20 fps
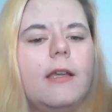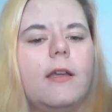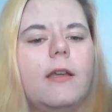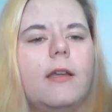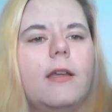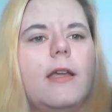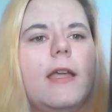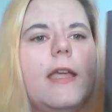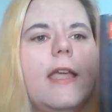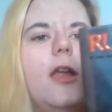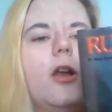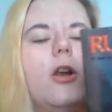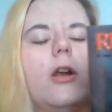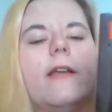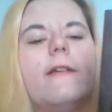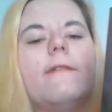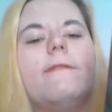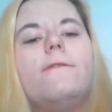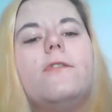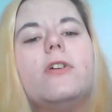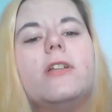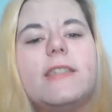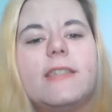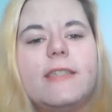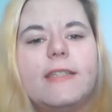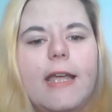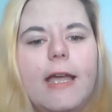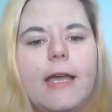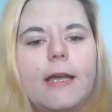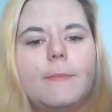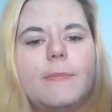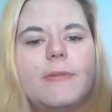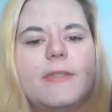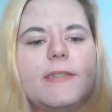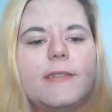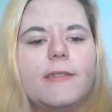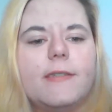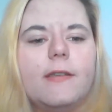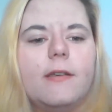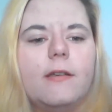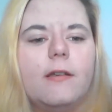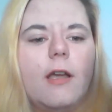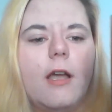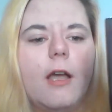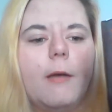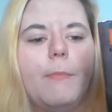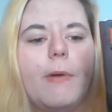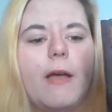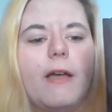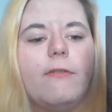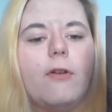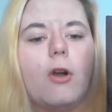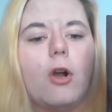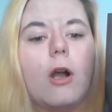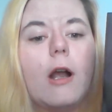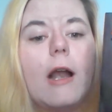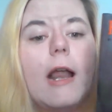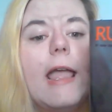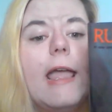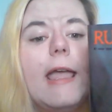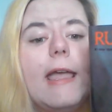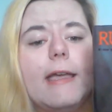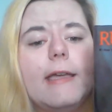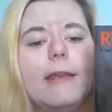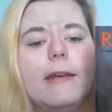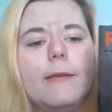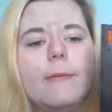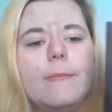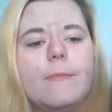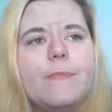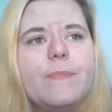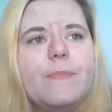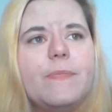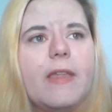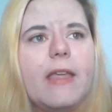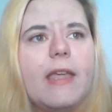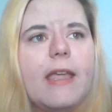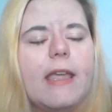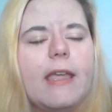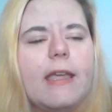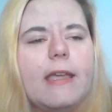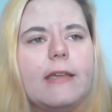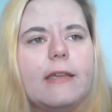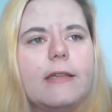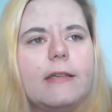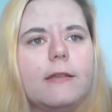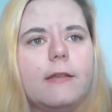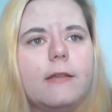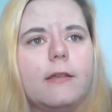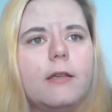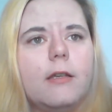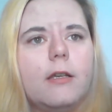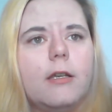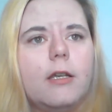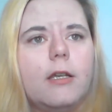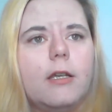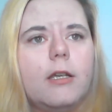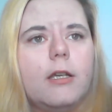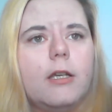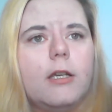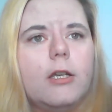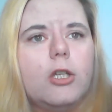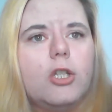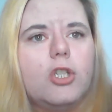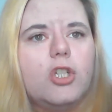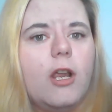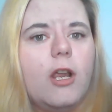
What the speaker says: hearing footsteps above her head. And she knows